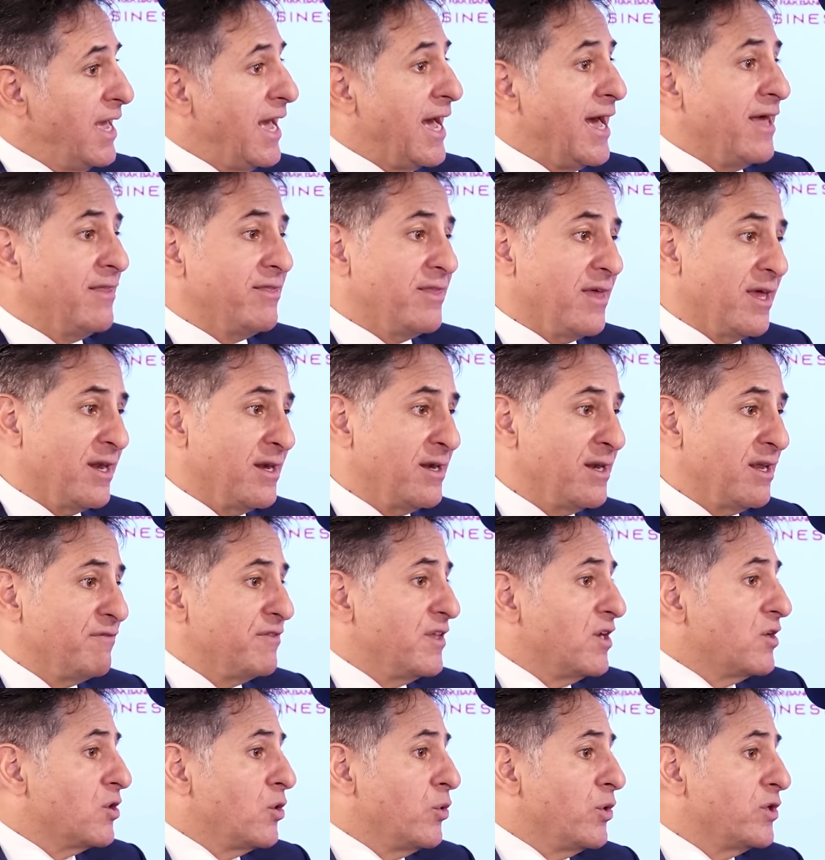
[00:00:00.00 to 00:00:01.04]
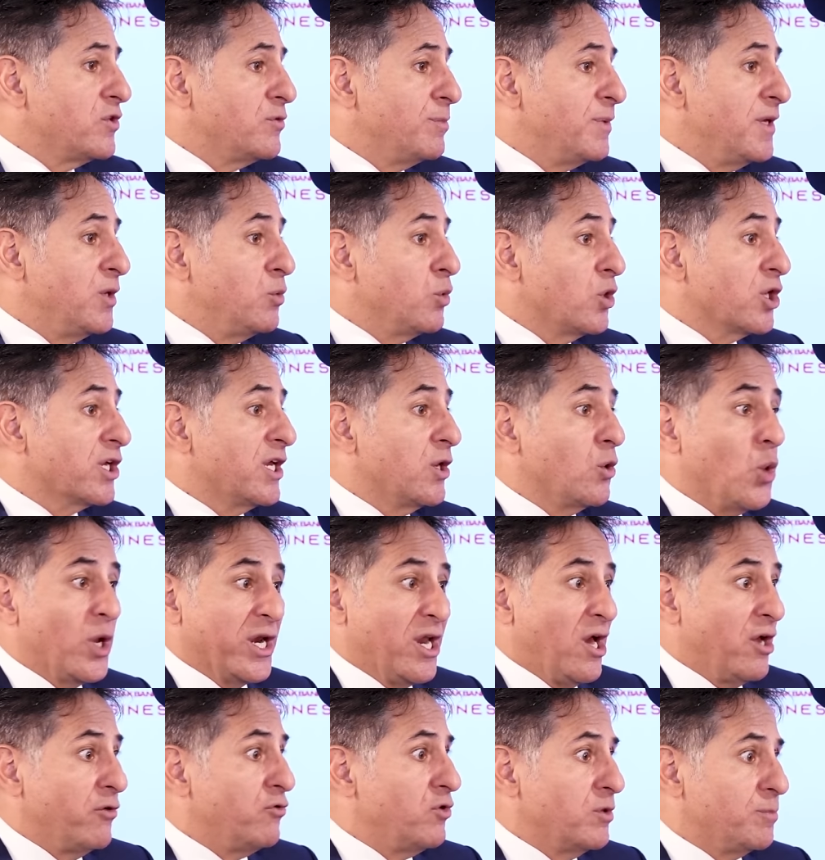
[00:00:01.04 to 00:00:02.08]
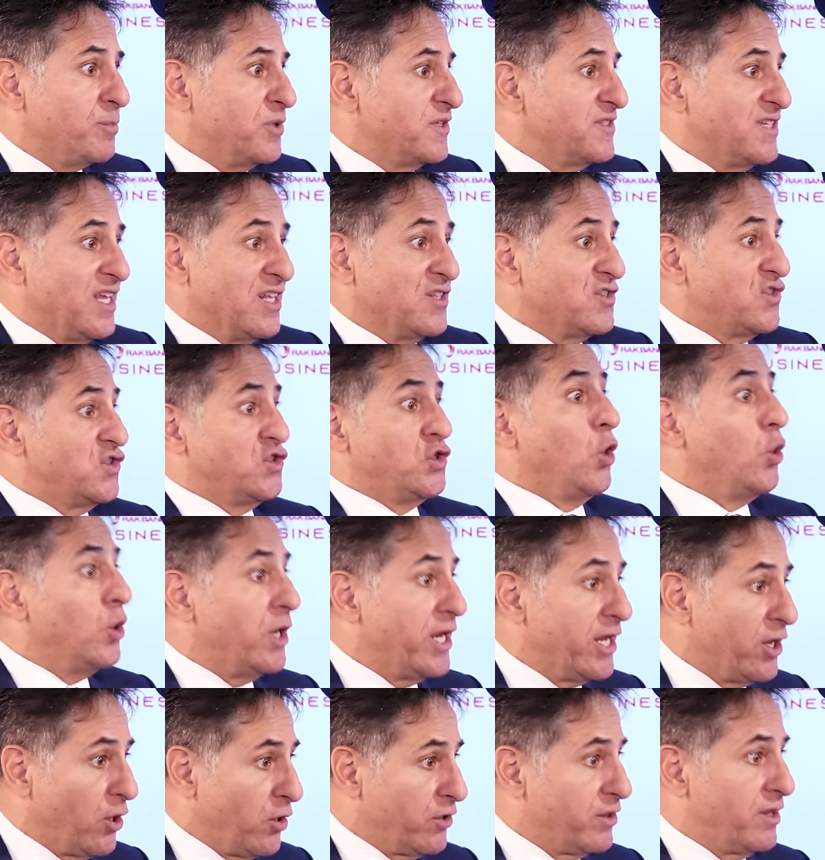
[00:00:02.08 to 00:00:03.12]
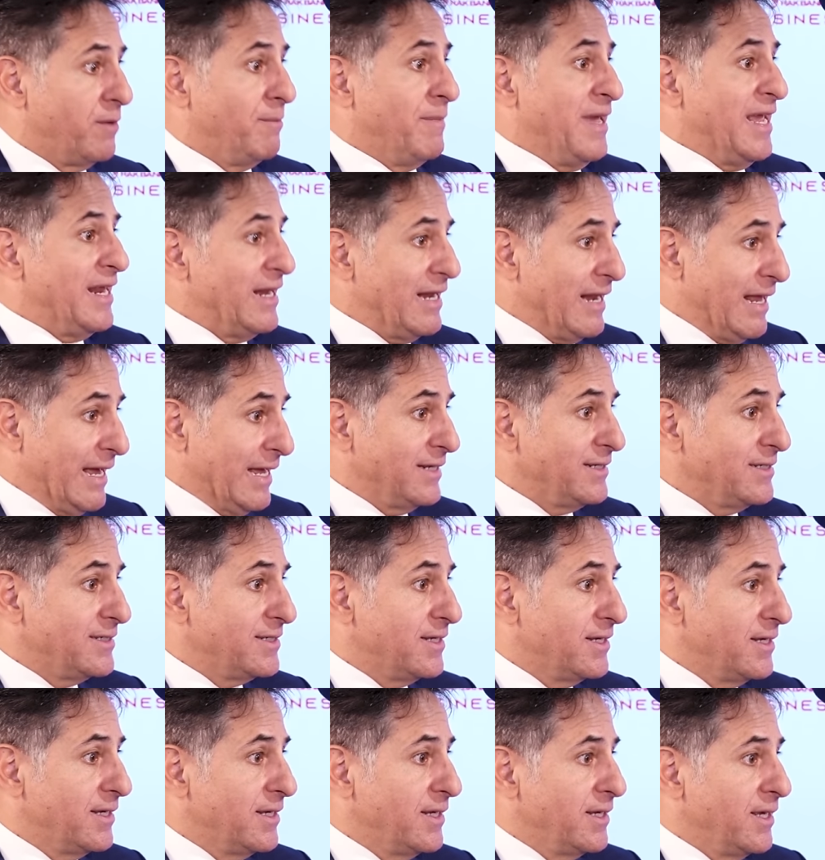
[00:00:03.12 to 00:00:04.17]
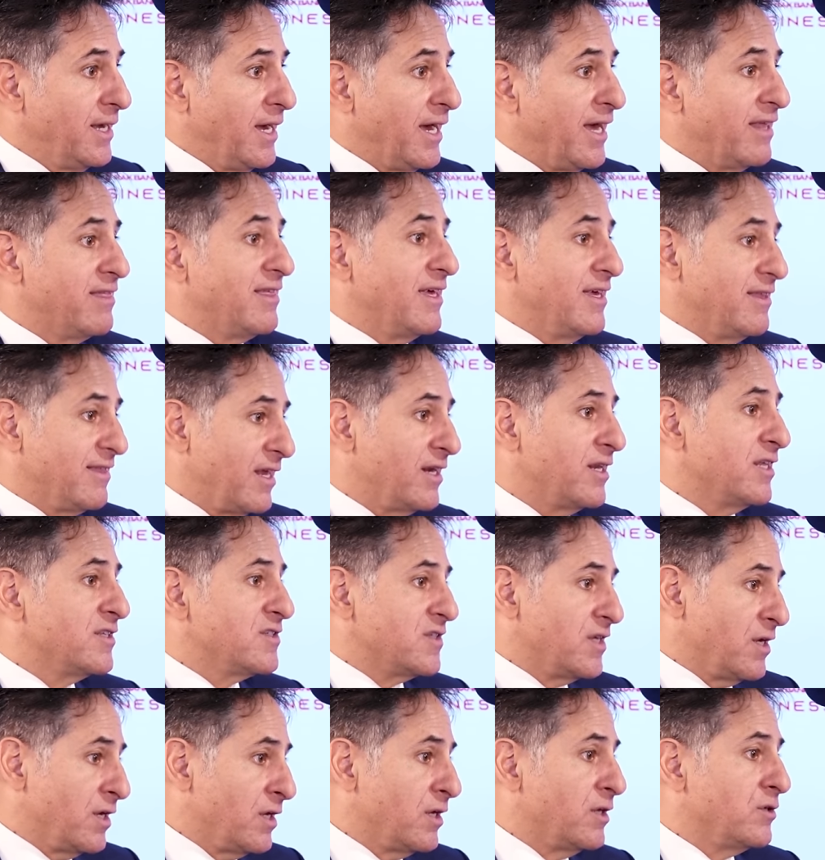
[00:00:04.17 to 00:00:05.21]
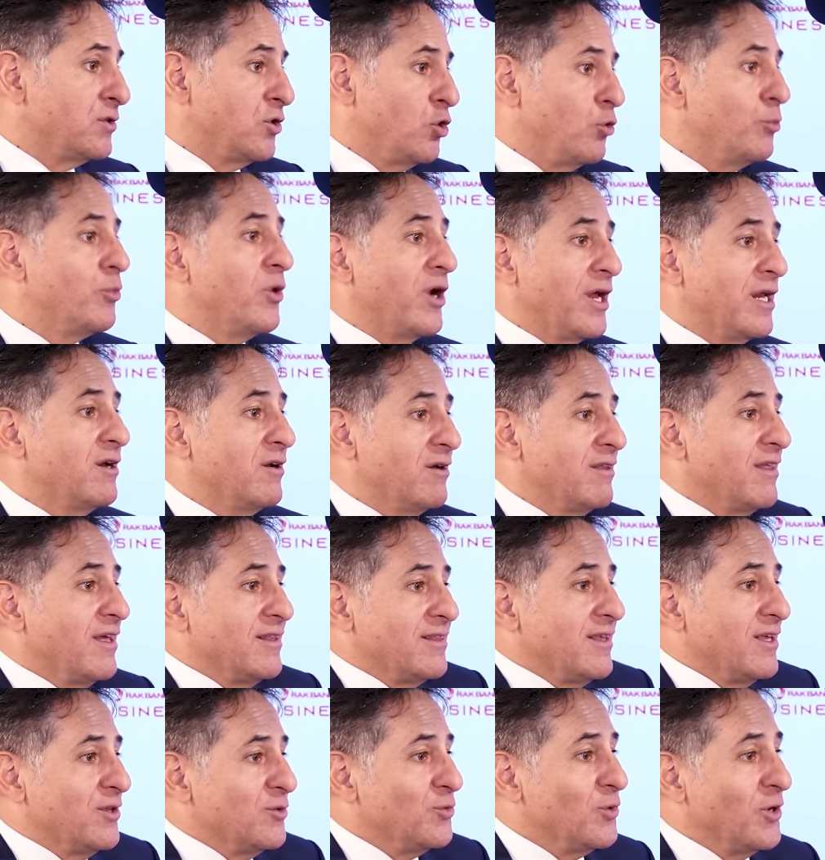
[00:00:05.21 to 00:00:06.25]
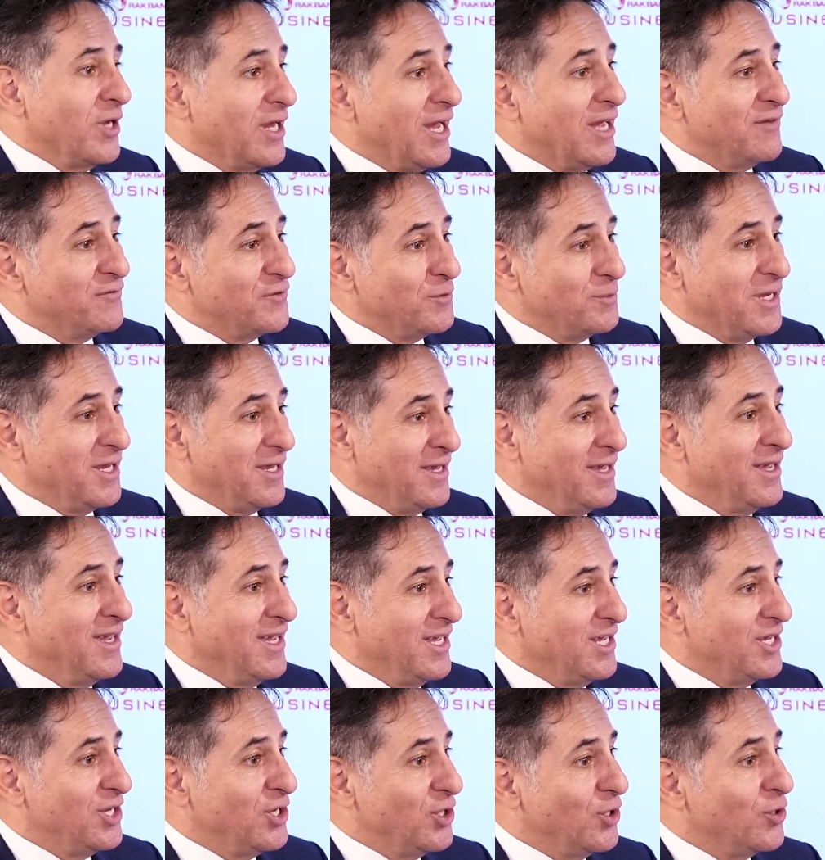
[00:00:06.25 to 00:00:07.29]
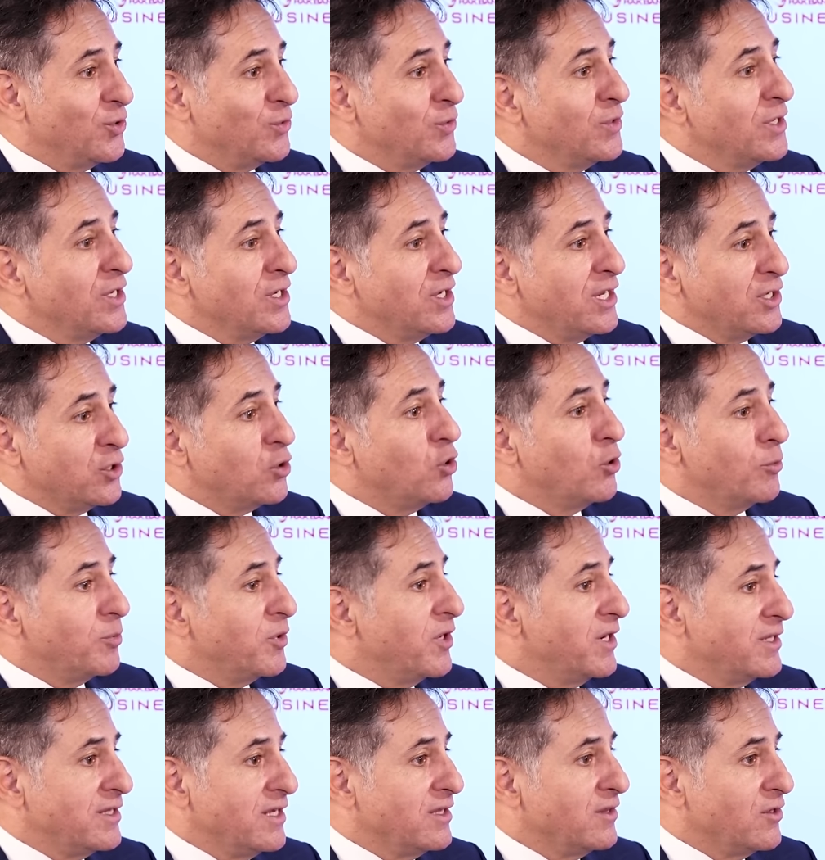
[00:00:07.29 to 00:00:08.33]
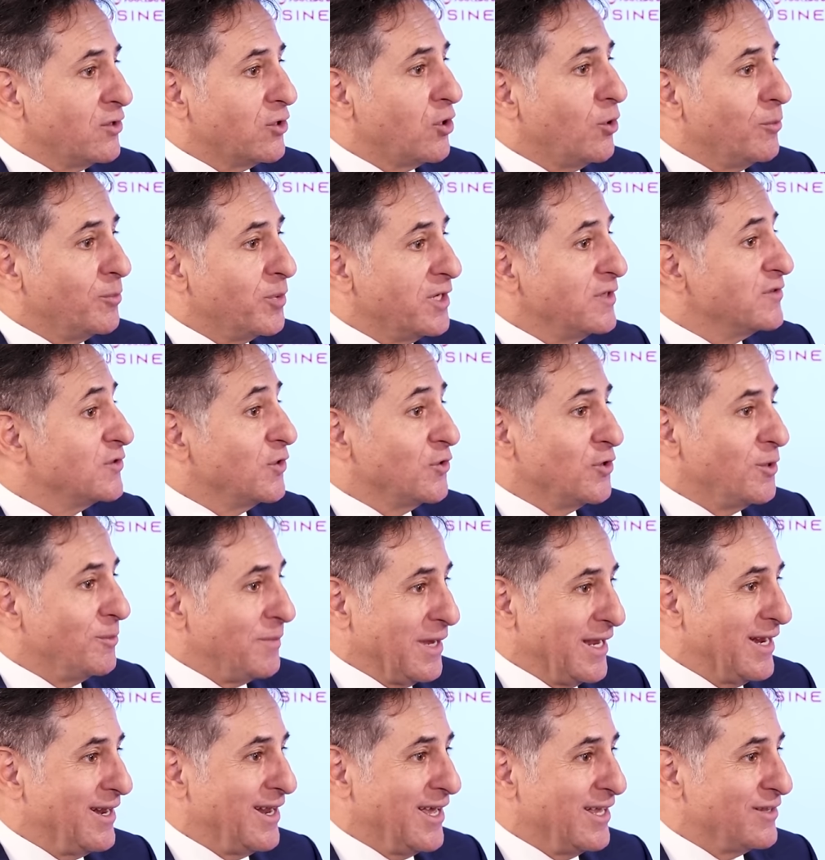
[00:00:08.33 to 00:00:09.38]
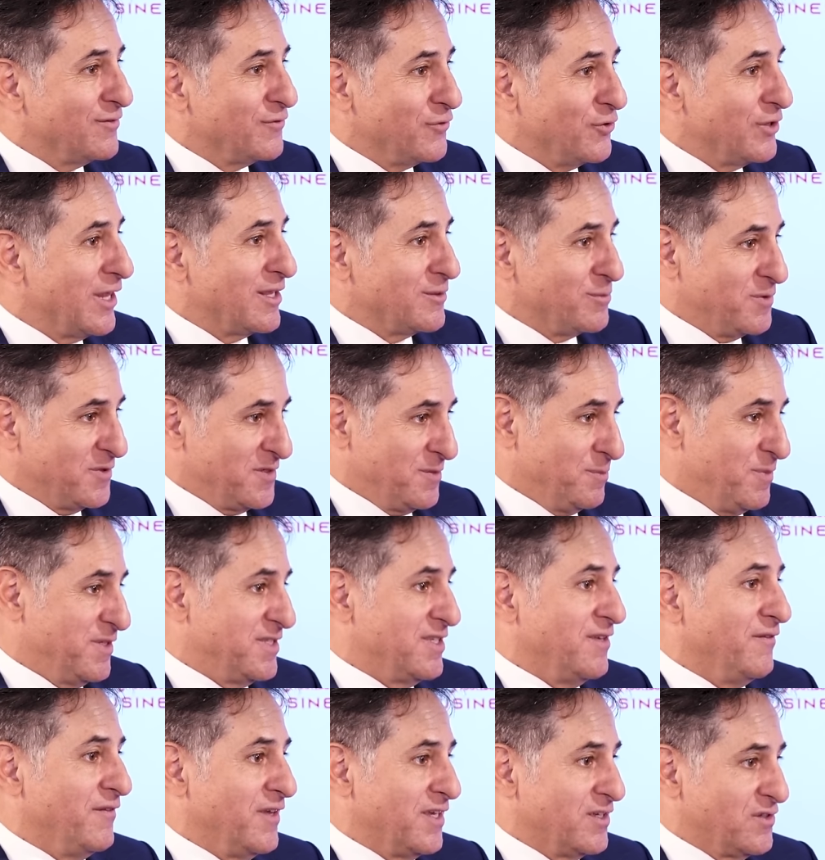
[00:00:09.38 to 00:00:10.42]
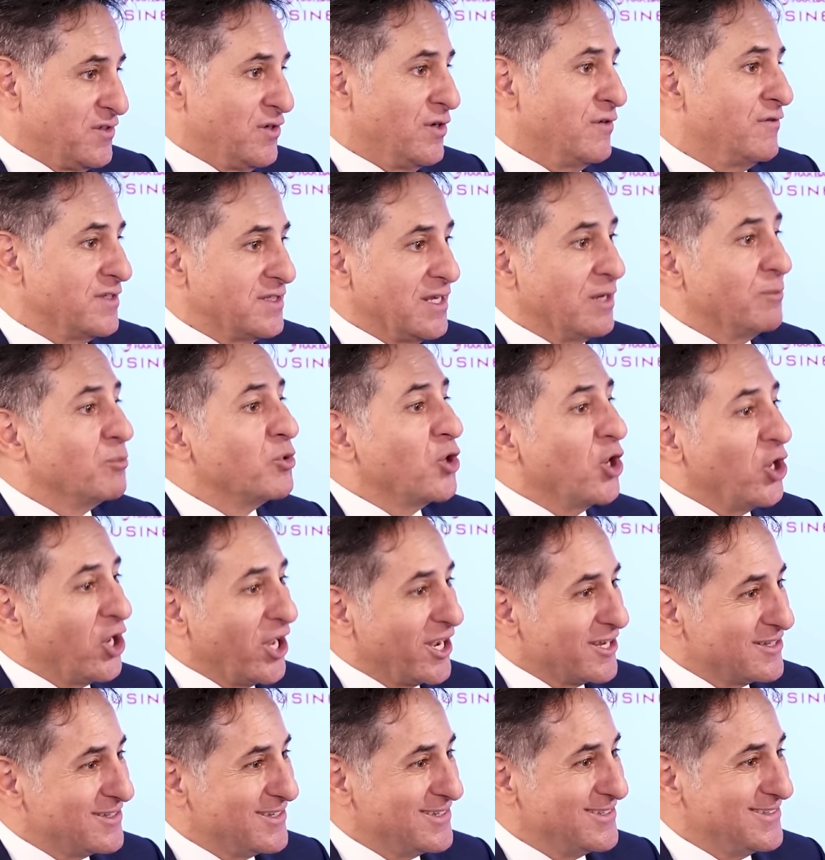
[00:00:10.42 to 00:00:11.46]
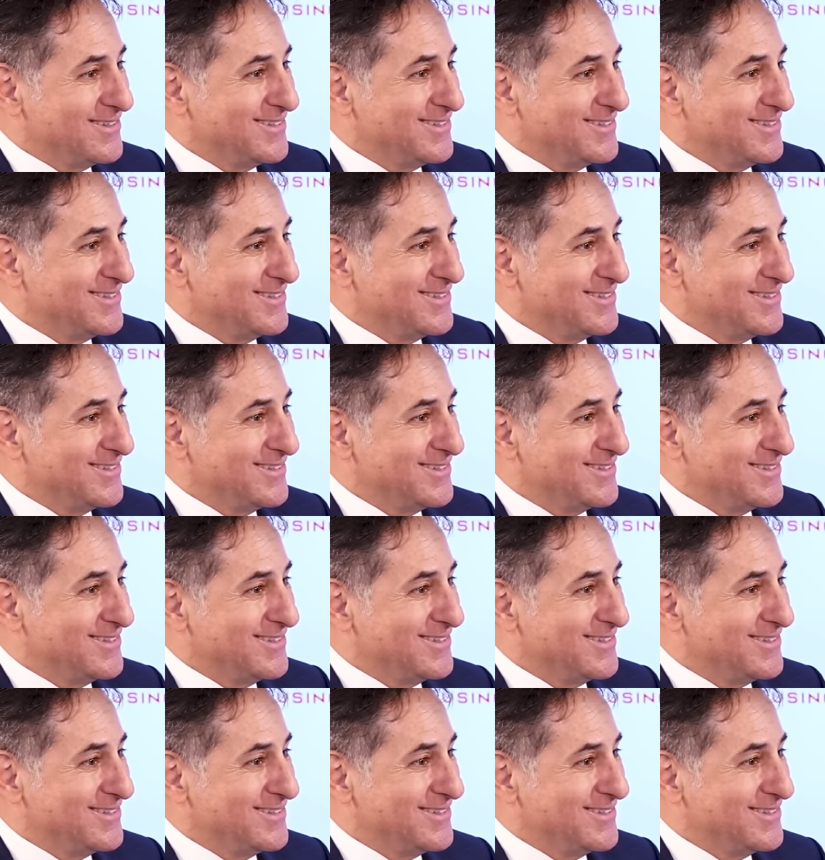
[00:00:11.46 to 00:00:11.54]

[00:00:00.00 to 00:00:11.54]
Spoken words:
And then if they're going to be working 100% solely on the mainland, I think then it's a no-brainer that they would have to be, you know, incorporating their companies on the mainland for that specific service and product.